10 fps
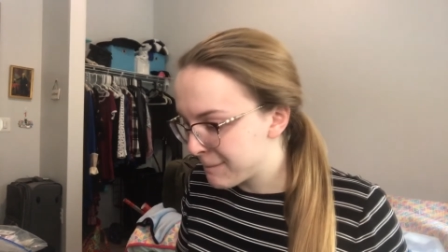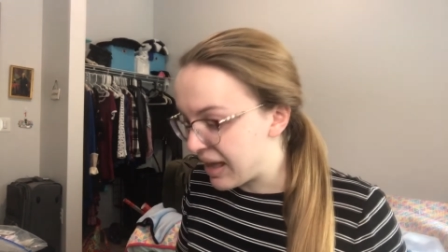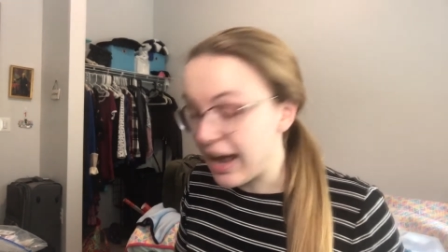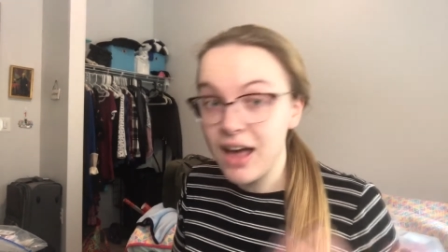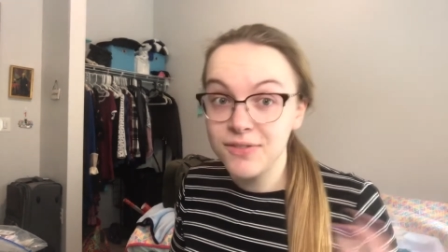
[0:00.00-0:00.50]

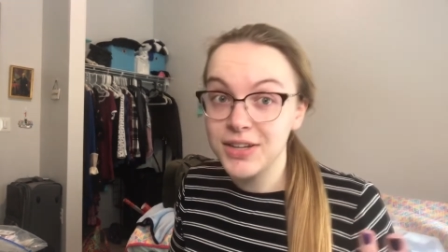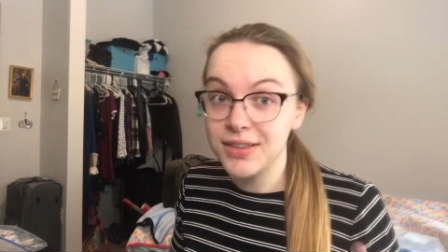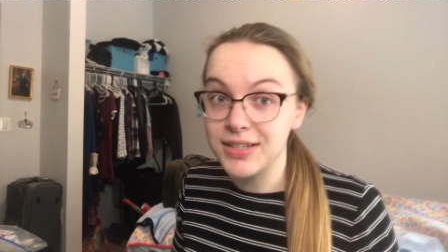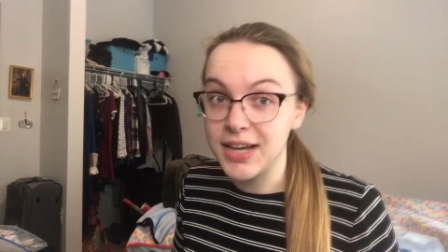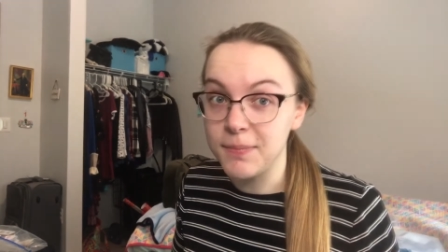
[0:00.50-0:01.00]
I have done
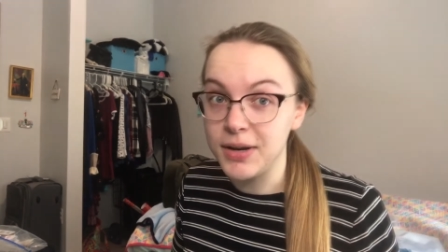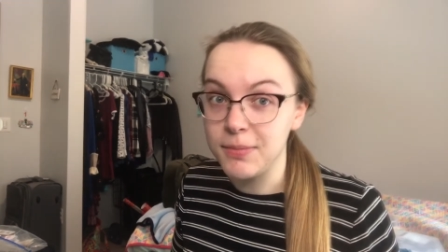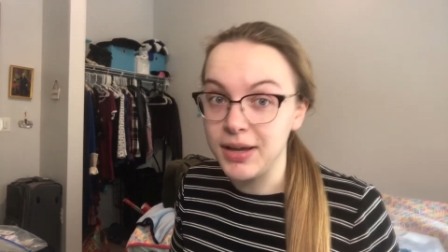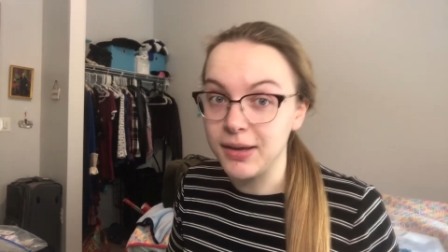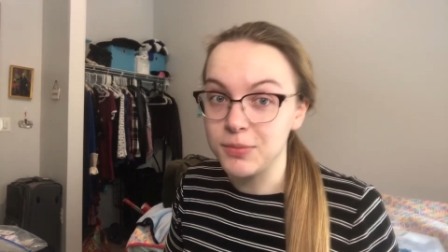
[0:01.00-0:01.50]
the ten minute
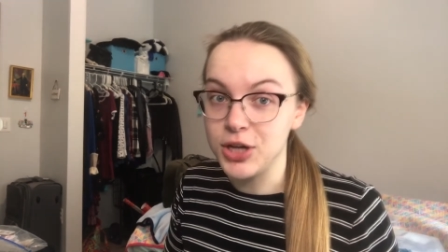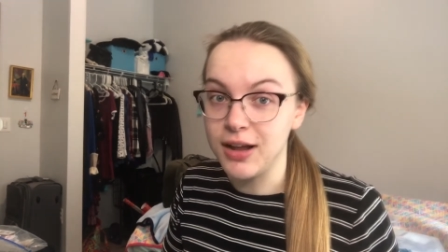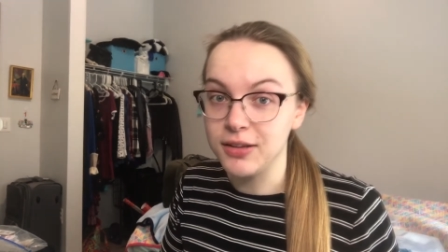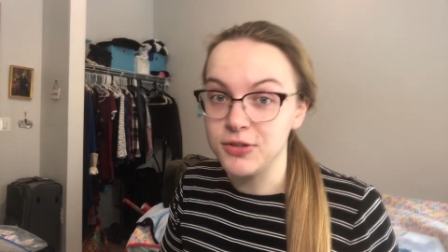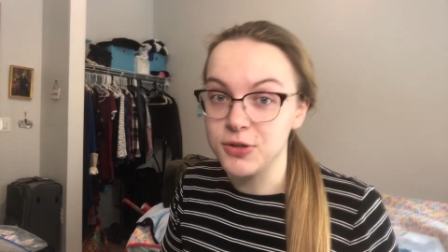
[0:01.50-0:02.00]
makeup challenge,